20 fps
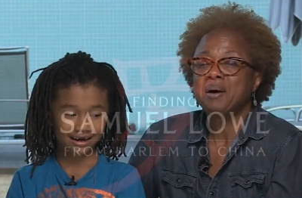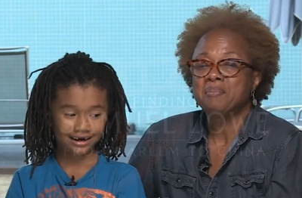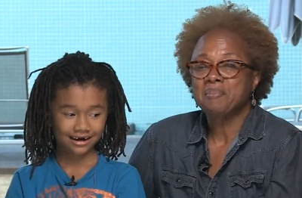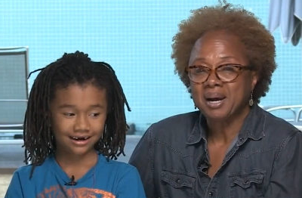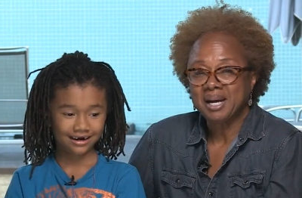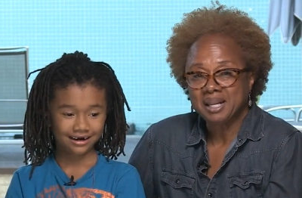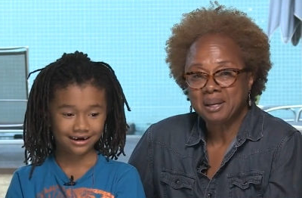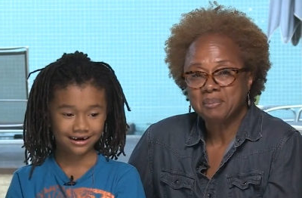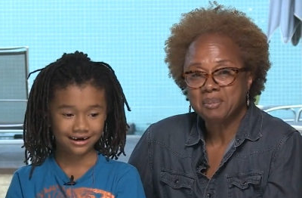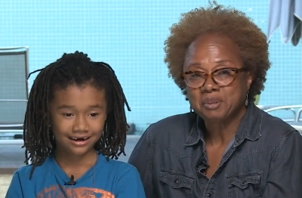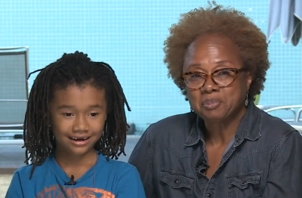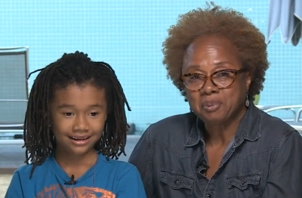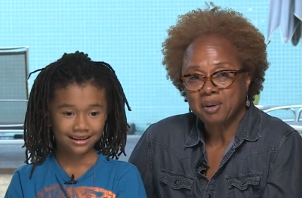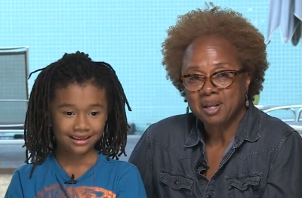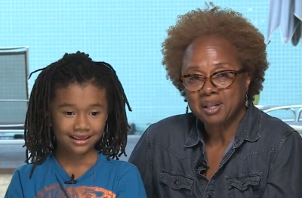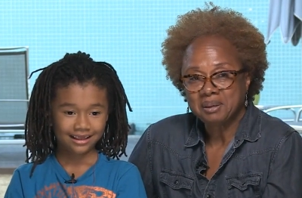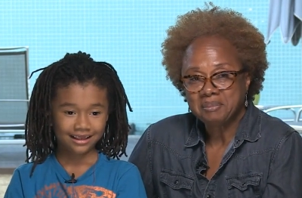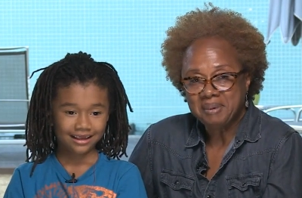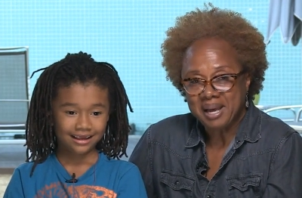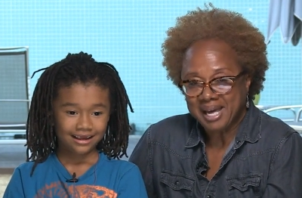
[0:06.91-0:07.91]
Speaker 1: My name is
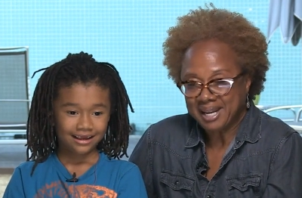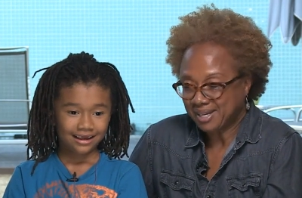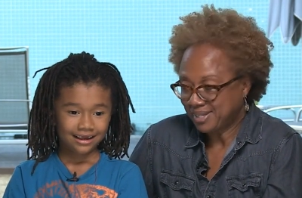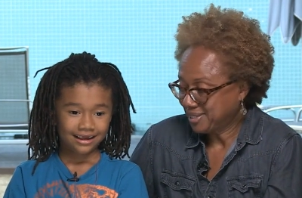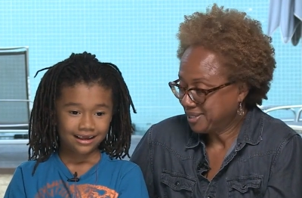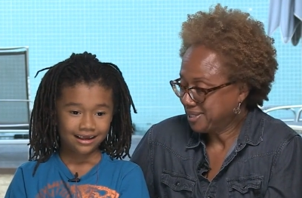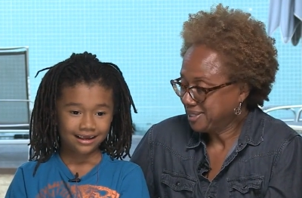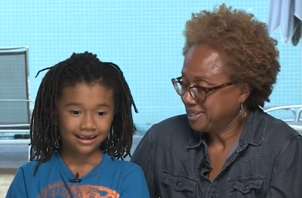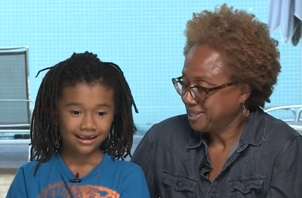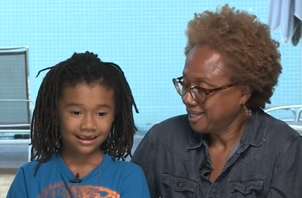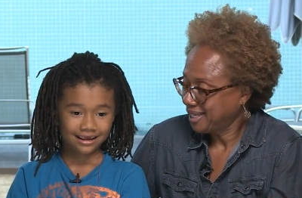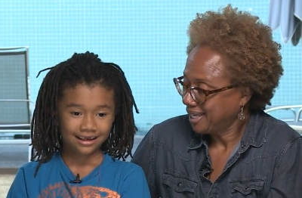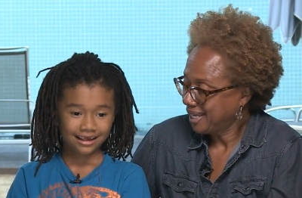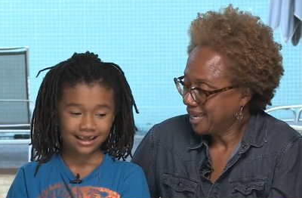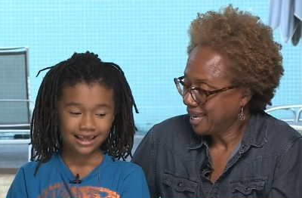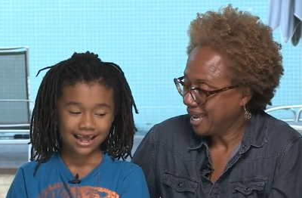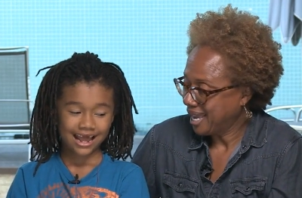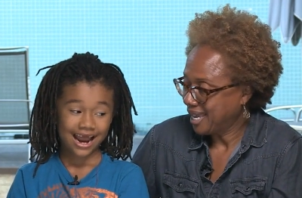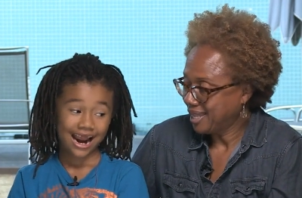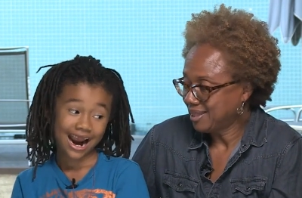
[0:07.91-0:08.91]
Paula Madison,
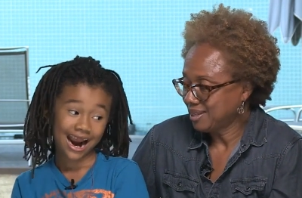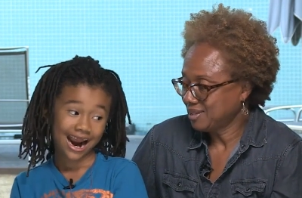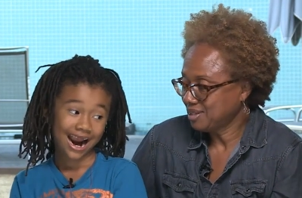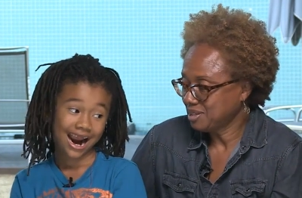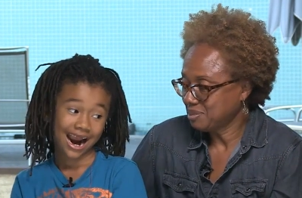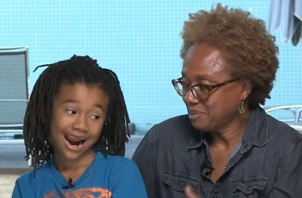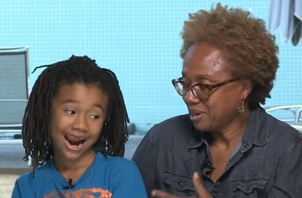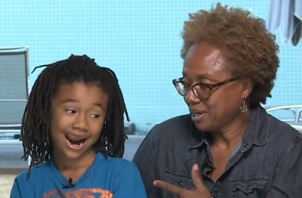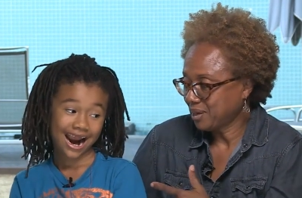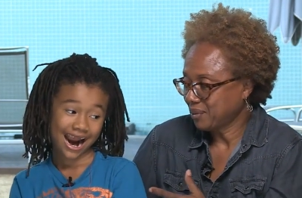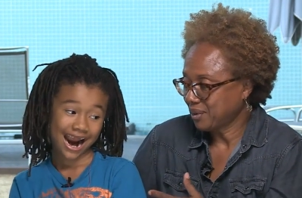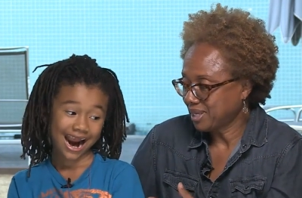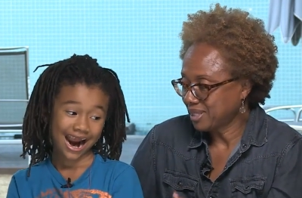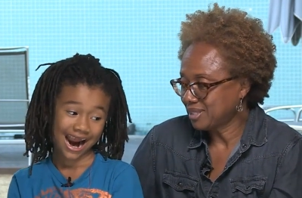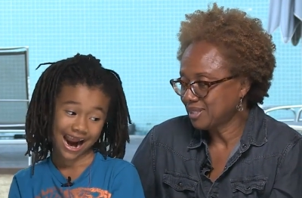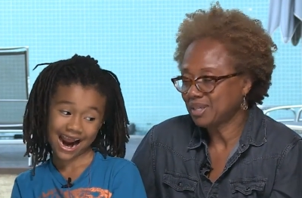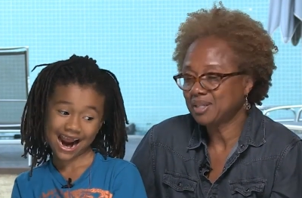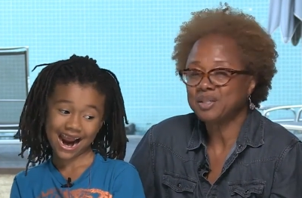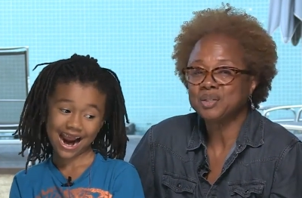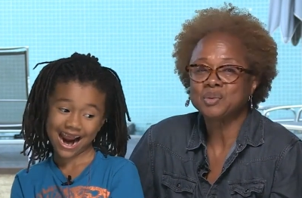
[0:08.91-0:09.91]
and this is my
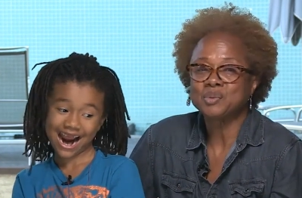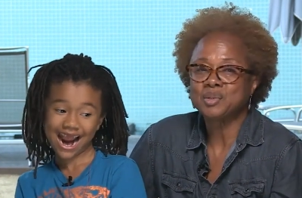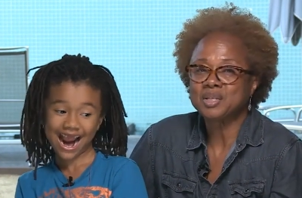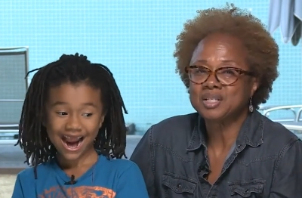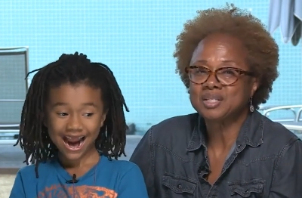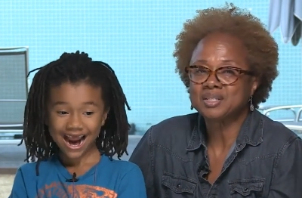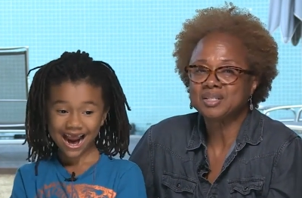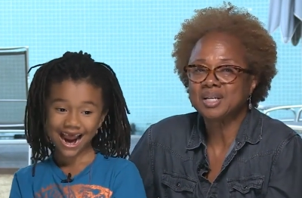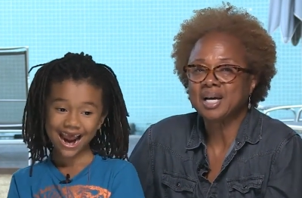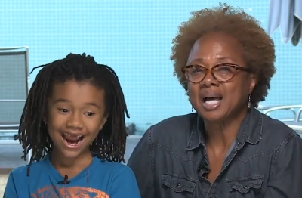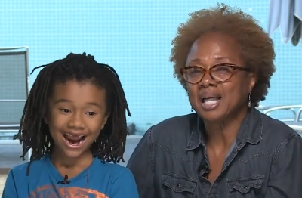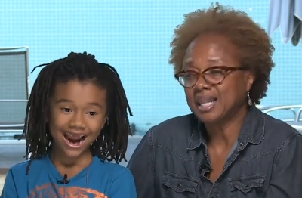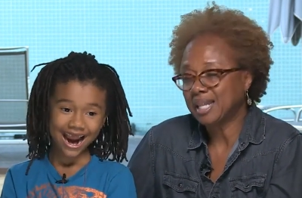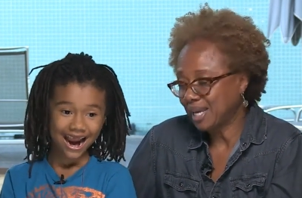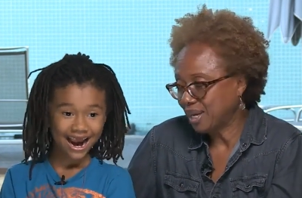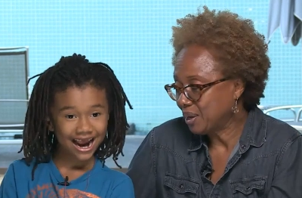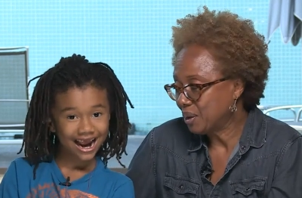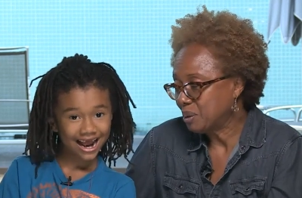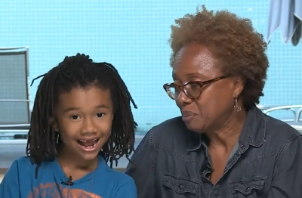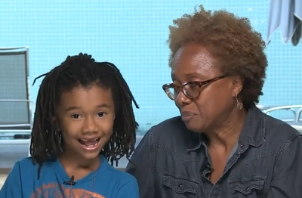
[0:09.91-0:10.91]
grandson Idris
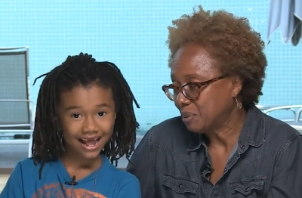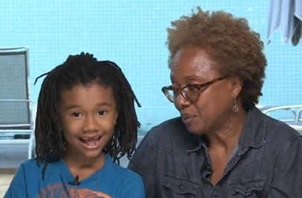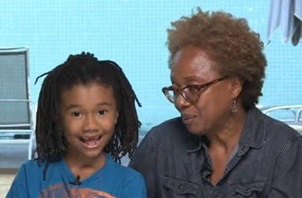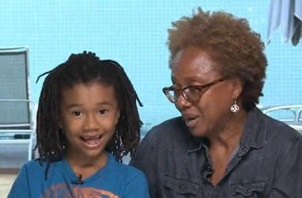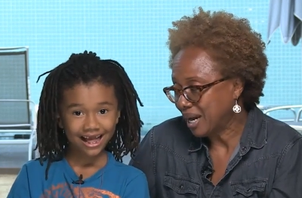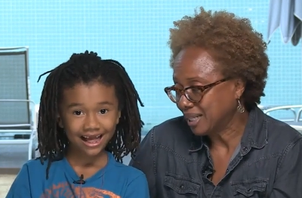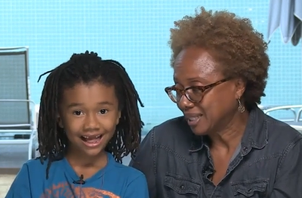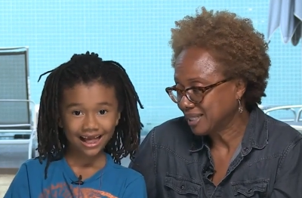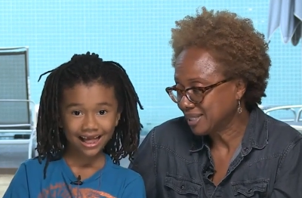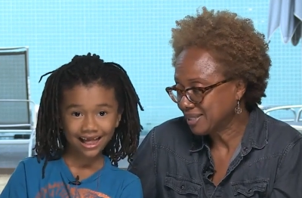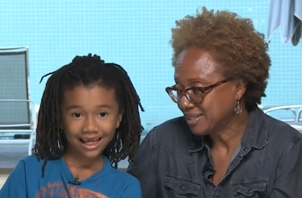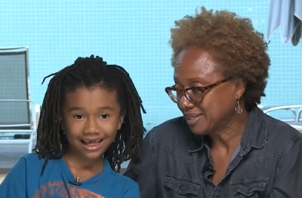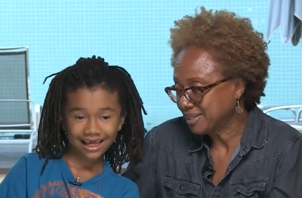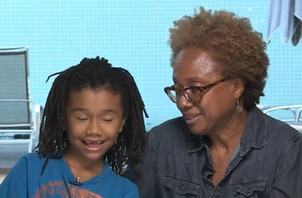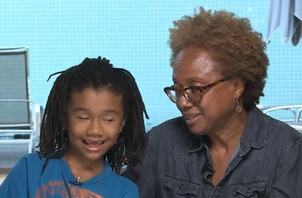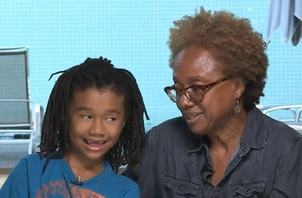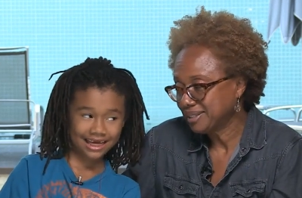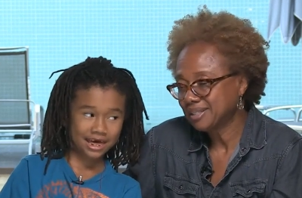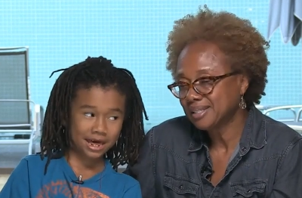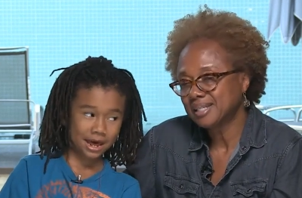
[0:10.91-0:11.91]
Alejo Morales.
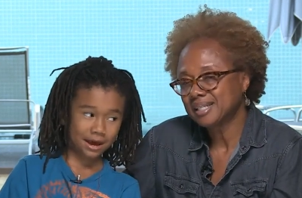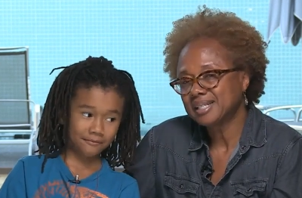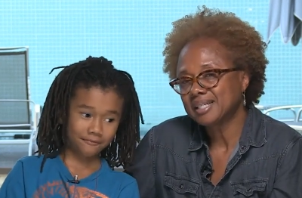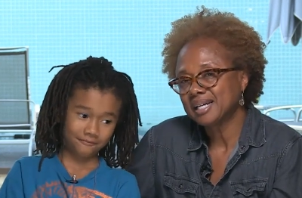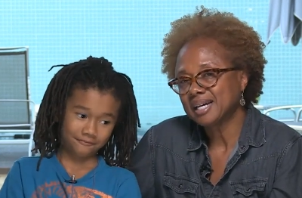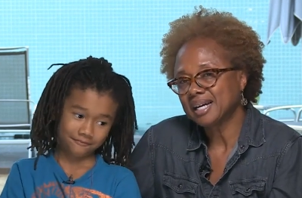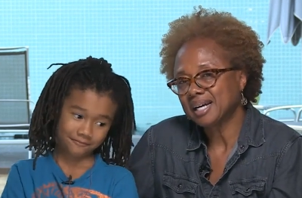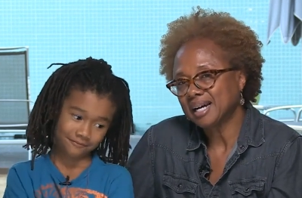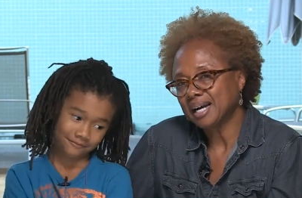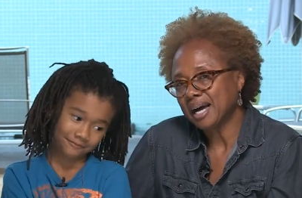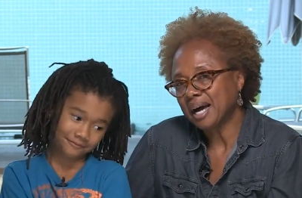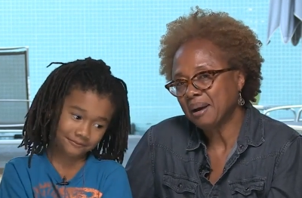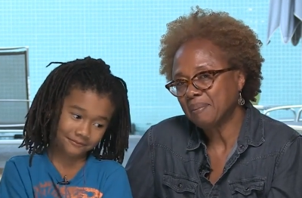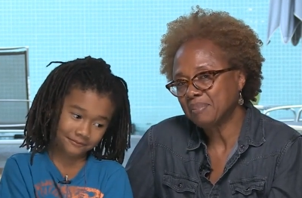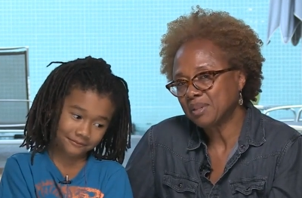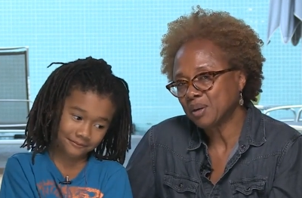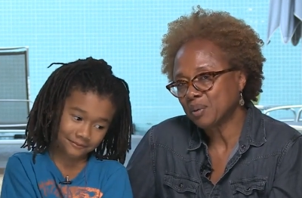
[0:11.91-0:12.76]
Yeah. Uh, I'm the